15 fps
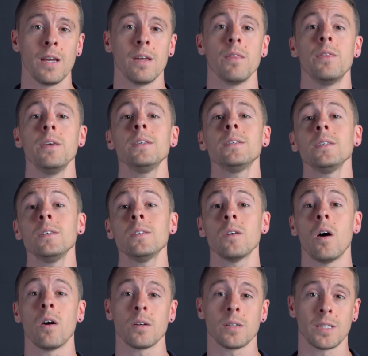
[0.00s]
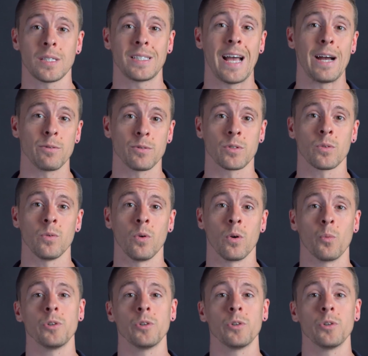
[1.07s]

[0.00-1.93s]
This is our SoundScore,